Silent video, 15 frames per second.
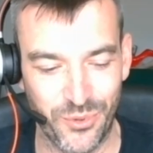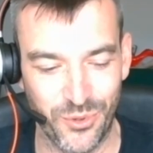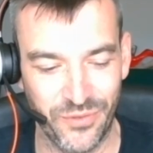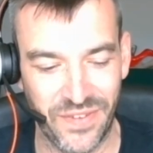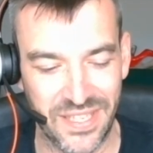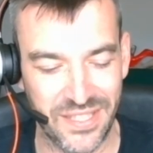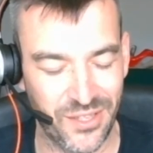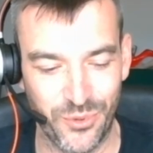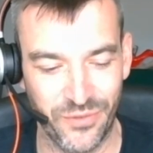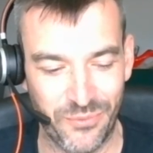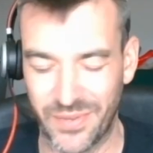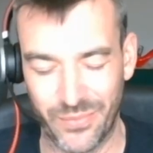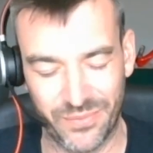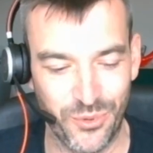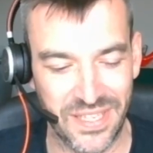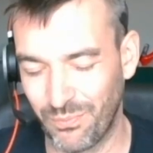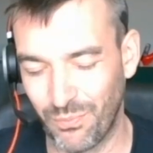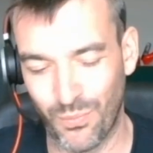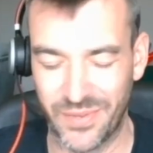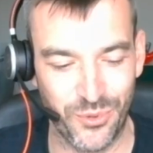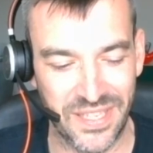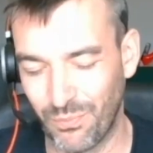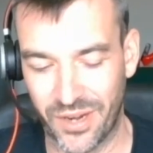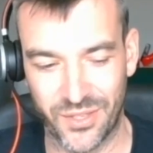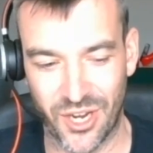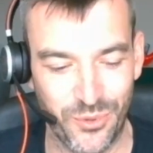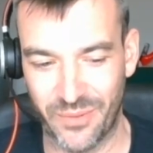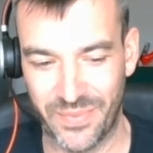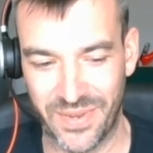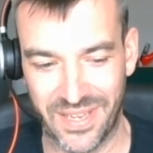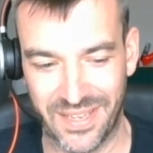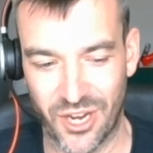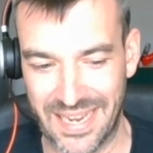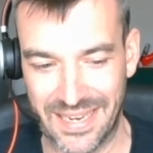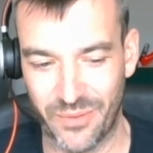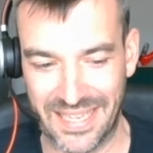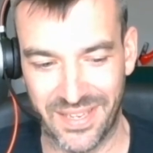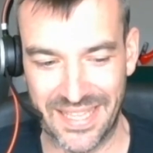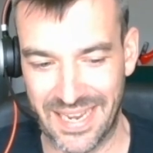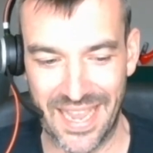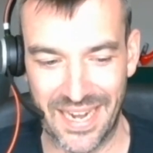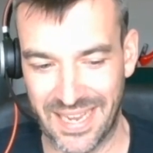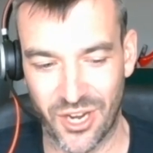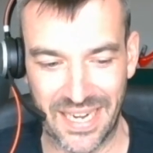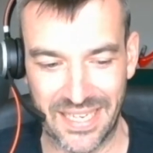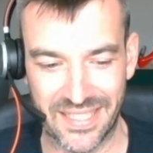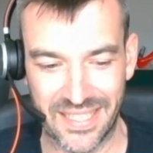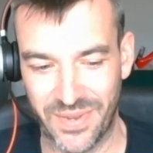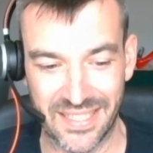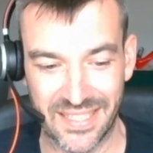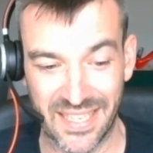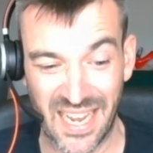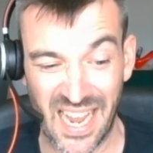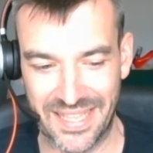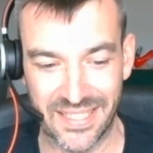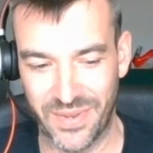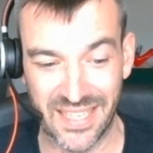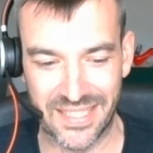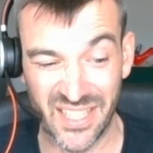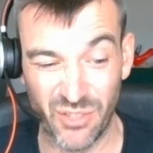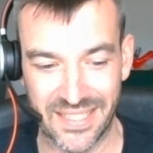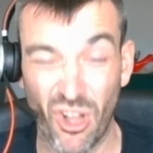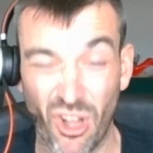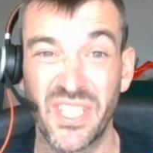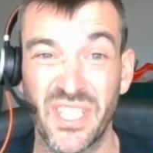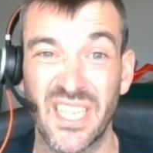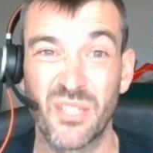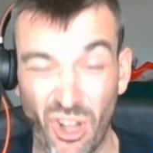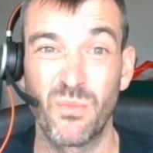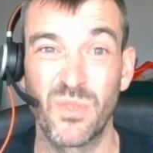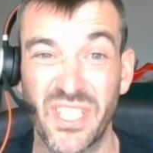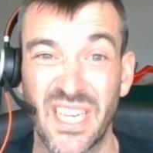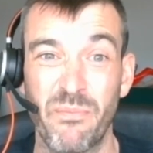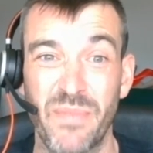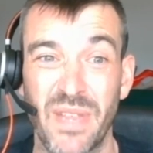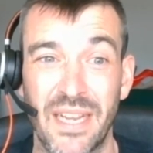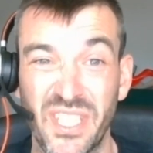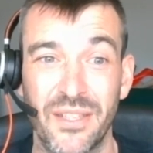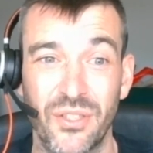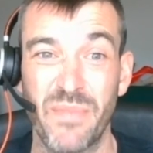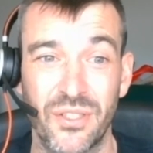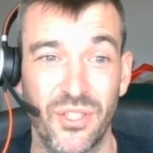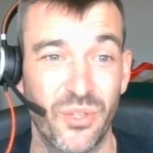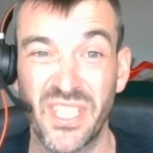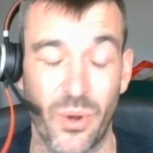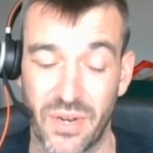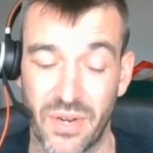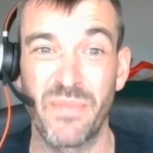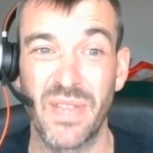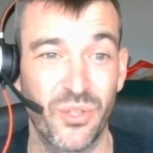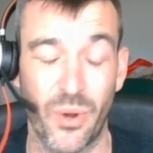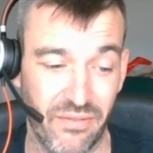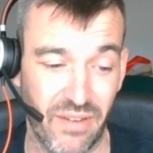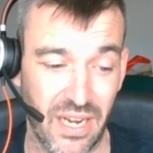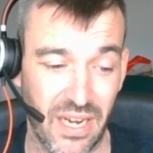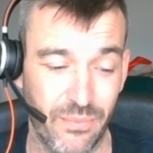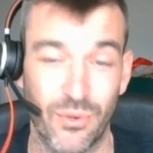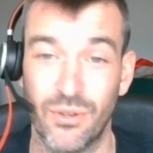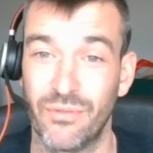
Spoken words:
fans. It was one derby in like the early 90s, and Ron Dixon was sat behind us. You won't get that, Ryan, but